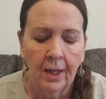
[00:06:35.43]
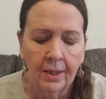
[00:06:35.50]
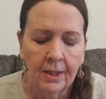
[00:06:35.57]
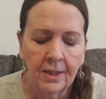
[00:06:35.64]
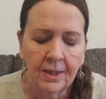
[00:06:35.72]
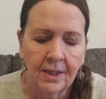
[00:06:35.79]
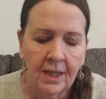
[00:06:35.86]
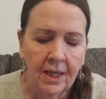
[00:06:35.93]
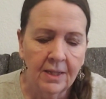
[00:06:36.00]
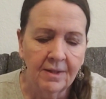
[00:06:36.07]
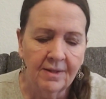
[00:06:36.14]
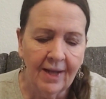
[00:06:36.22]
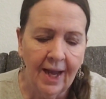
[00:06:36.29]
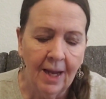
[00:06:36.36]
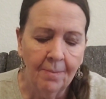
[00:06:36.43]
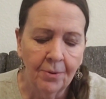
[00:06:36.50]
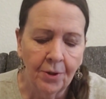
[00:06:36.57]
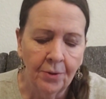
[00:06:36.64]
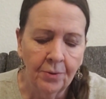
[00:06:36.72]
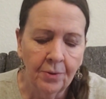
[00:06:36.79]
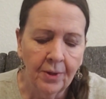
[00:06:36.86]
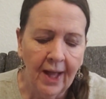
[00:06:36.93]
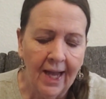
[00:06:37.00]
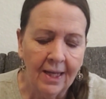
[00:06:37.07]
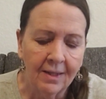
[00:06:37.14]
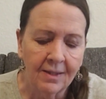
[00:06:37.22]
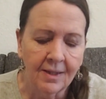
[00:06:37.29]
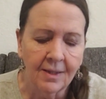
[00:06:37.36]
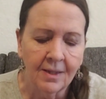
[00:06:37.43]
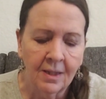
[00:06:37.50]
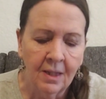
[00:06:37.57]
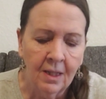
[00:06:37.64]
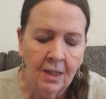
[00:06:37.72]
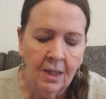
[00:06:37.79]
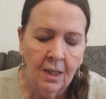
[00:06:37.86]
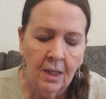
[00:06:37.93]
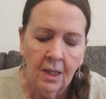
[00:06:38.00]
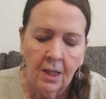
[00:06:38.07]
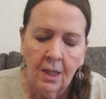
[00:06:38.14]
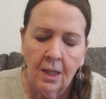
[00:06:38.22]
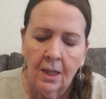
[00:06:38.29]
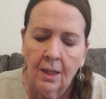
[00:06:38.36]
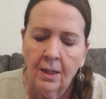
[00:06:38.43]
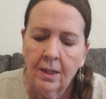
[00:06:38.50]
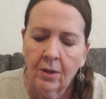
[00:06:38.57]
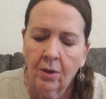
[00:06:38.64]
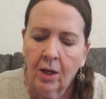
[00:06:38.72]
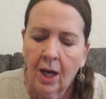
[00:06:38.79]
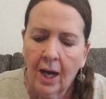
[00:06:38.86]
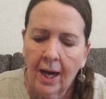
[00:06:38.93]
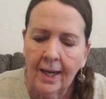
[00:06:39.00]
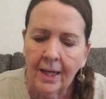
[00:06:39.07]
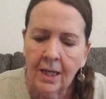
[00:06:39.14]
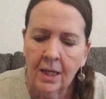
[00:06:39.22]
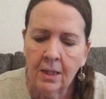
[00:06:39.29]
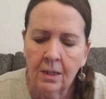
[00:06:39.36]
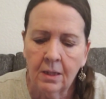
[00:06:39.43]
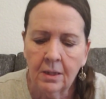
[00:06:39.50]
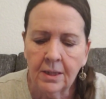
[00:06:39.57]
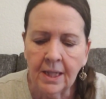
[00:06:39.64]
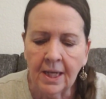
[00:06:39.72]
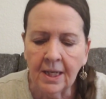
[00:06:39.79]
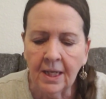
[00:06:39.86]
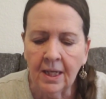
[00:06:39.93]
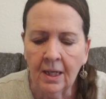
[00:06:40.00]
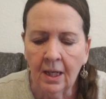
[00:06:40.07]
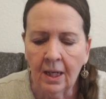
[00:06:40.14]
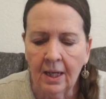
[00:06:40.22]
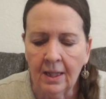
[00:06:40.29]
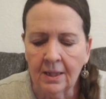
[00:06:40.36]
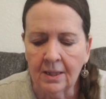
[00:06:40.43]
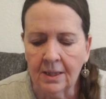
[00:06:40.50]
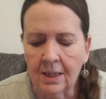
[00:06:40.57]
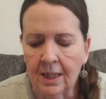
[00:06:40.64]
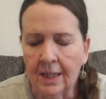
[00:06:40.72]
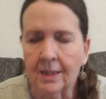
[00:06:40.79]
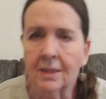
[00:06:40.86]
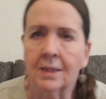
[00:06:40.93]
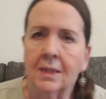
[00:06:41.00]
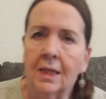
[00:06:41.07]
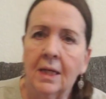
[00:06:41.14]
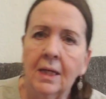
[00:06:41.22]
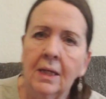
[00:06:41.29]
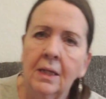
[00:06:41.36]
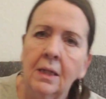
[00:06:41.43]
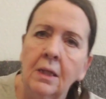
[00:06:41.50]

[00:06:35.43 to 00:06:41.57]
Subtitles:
This is a blown glass little guy taking a siesta.